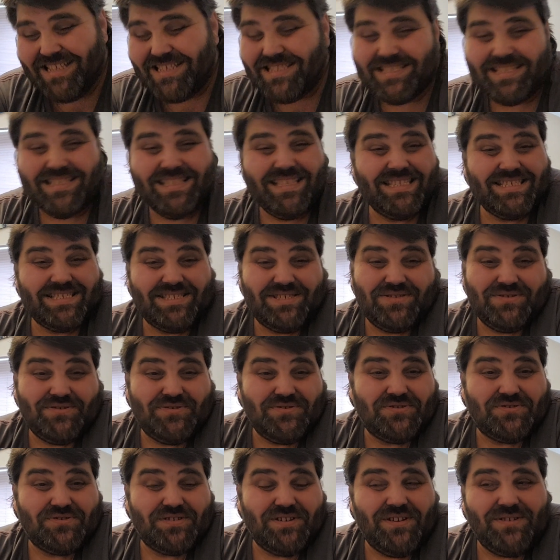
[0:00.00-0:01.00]
So this is
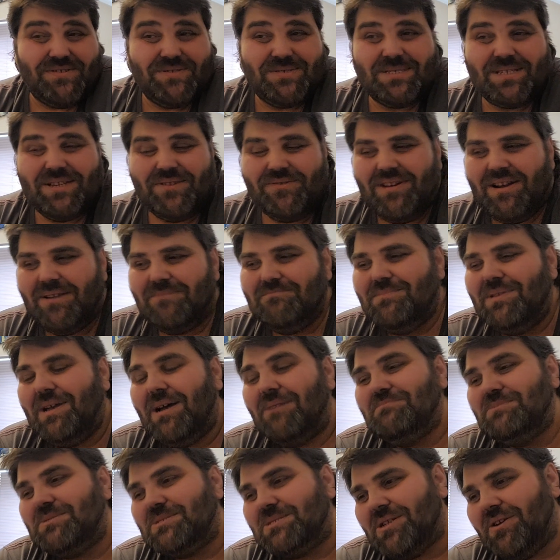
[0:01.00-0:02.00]
all true. So
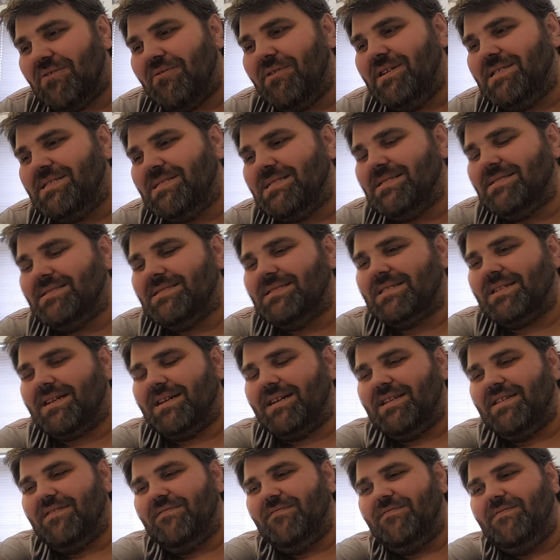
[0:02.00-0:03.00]
I'm sorry to
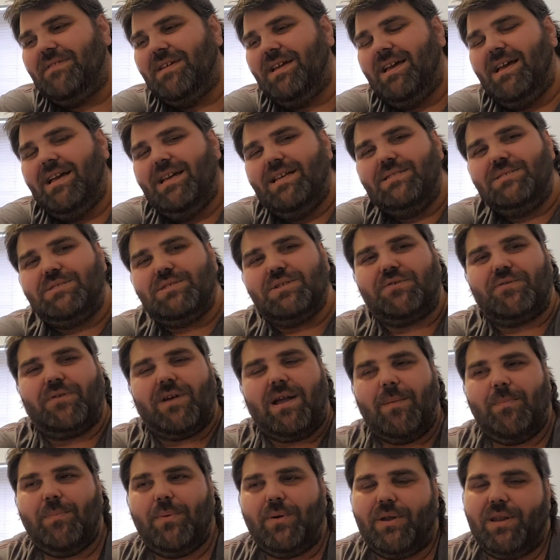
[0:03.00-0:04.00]
kind of to
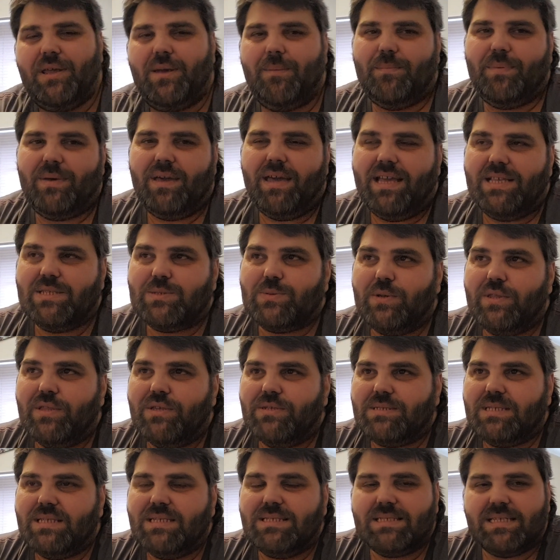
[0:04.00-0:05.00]
crap on it, but it's one of
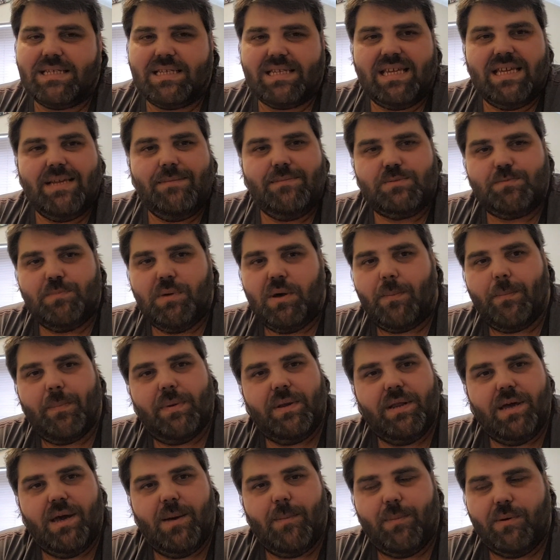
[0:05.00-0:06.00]
those things that keeps
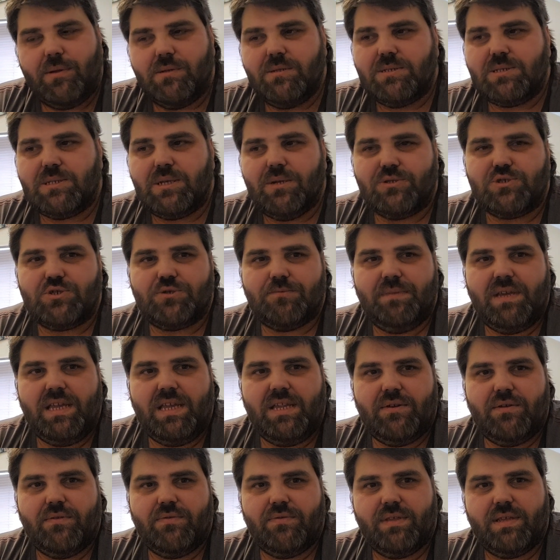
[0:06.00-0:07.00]
popping up on social
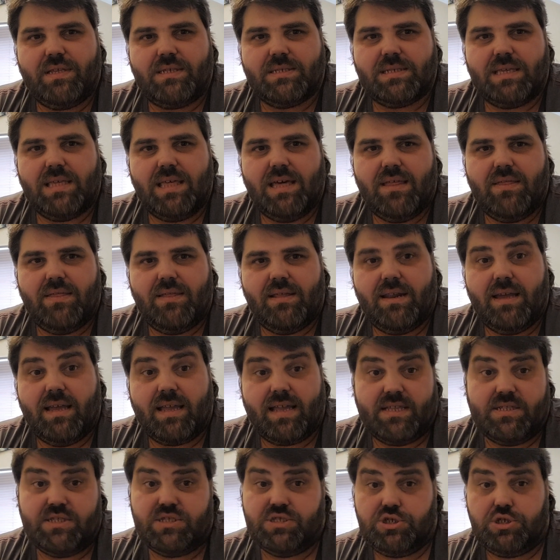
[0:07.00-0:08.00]
media and things like that. They're
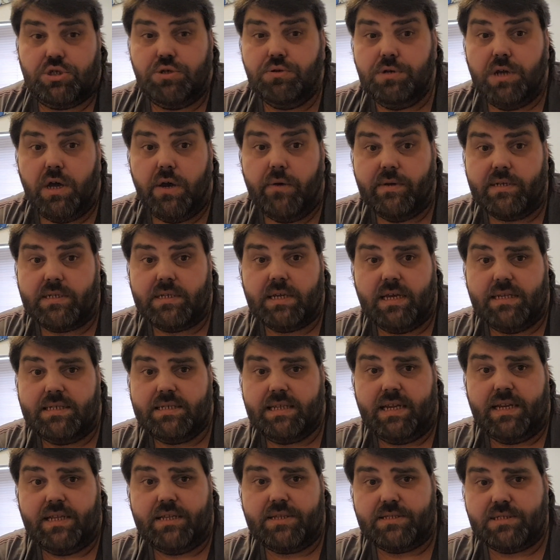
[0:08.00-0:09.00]
like, did you know a
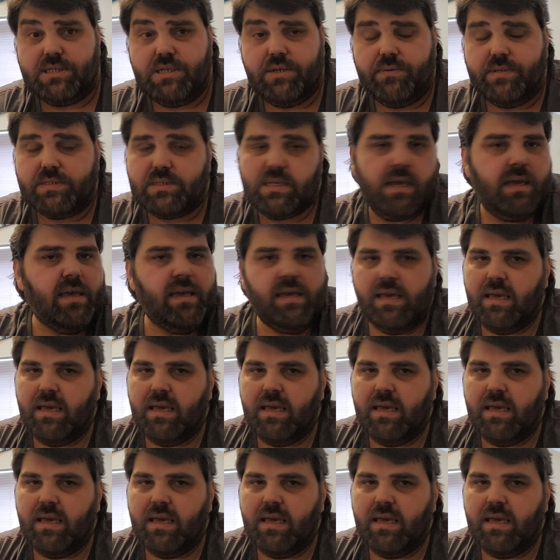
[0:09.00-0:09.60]
Titanic 2 is?